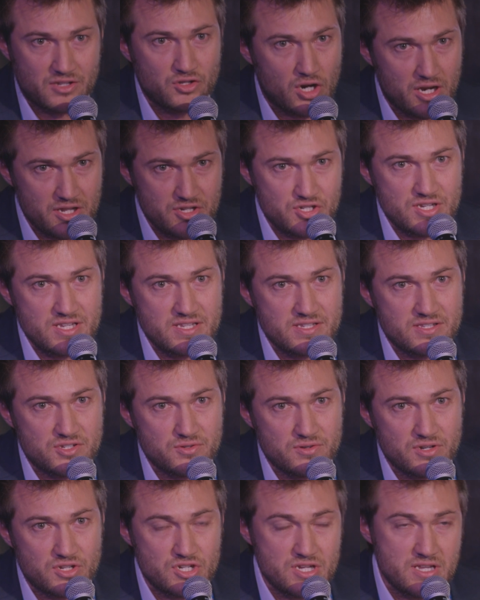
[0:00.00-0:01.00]
technologies
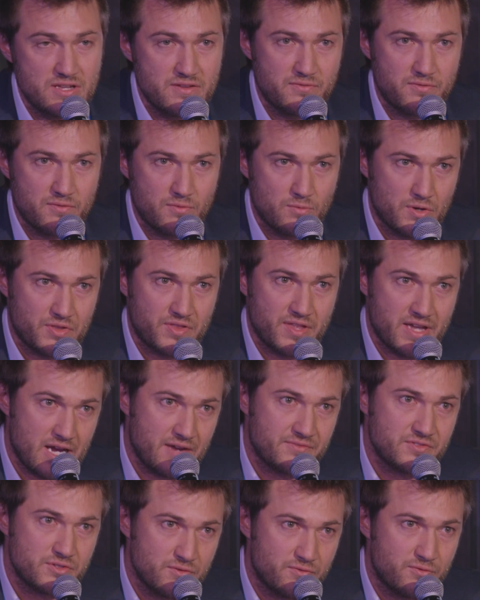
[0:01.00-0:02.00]
to achieve what they
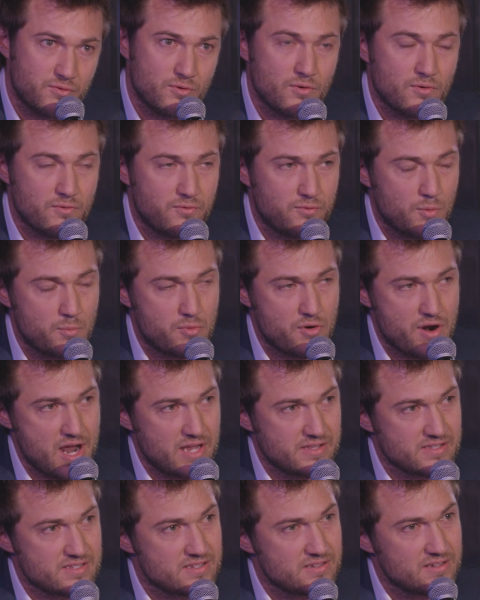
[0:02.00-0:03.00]
have to for
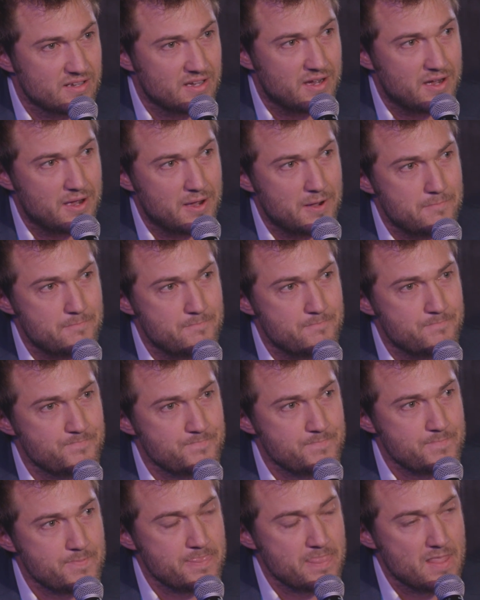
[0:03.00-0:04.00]
brands.
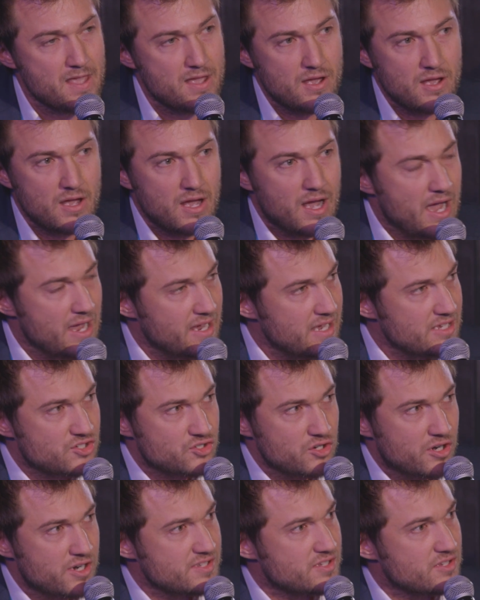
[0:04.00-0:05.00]
I guess,
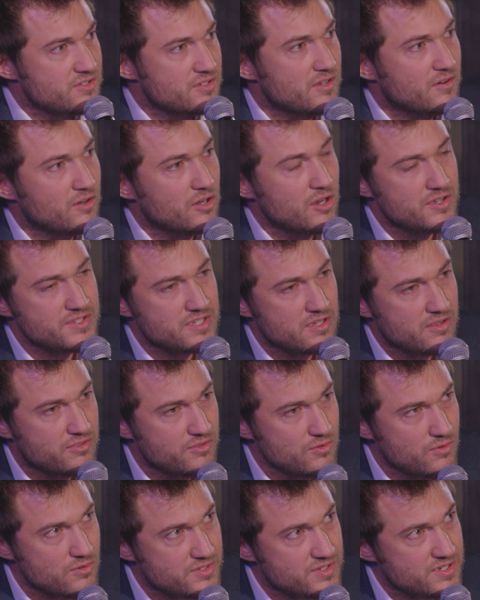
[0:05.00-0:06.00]
John, as a sort of closing
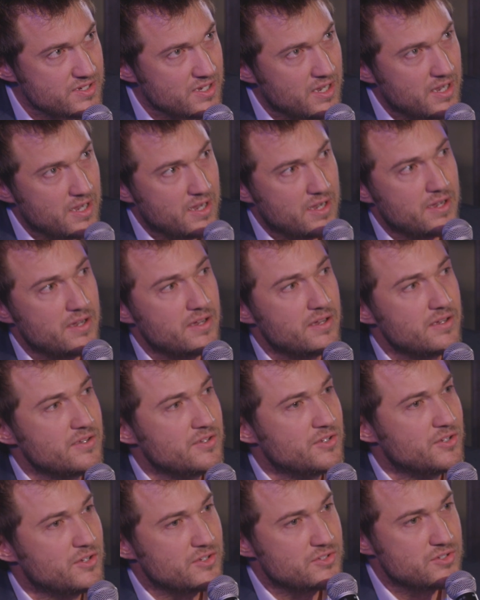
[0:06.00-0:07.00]
thought, to
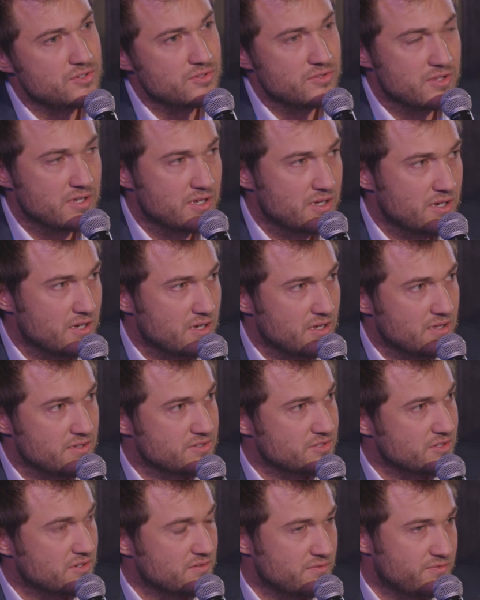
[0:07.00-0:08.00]
the
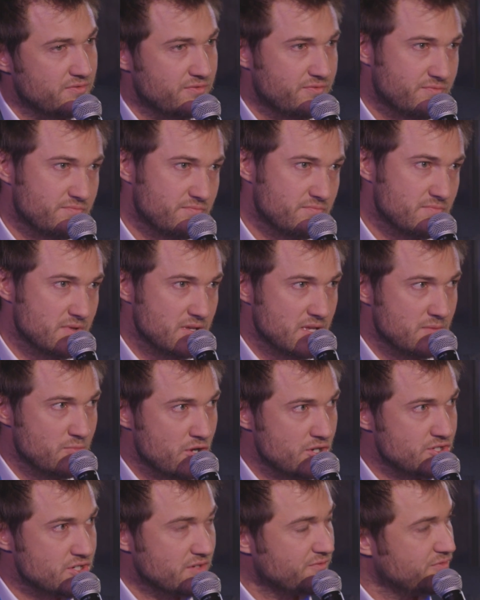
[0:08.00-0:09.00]
sort of
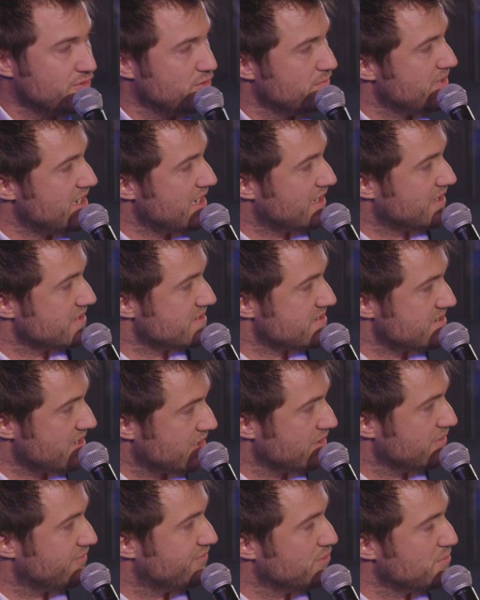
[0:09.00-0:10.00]
emerging filmmakers,
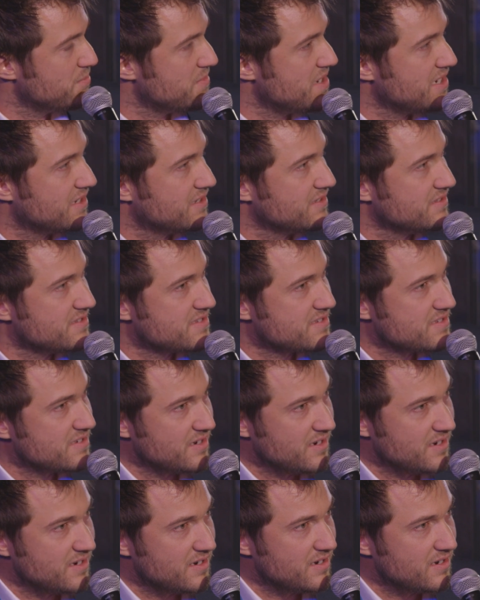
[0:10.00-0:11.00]
younger filmmakers
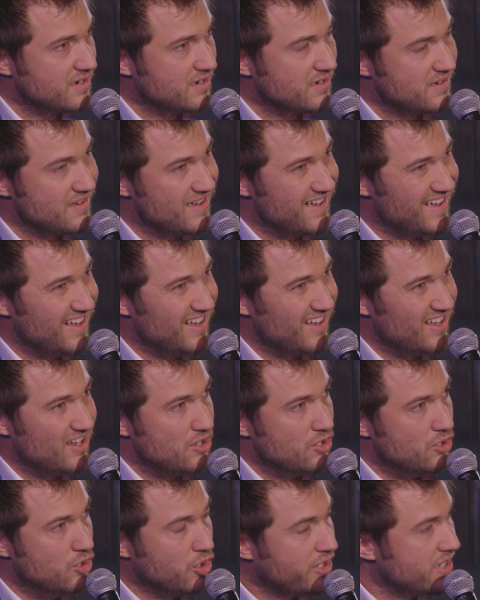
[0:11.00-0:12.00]

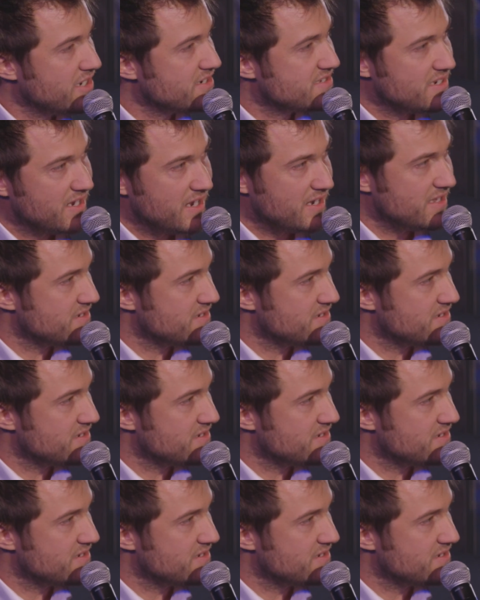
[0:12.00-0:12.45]
looking to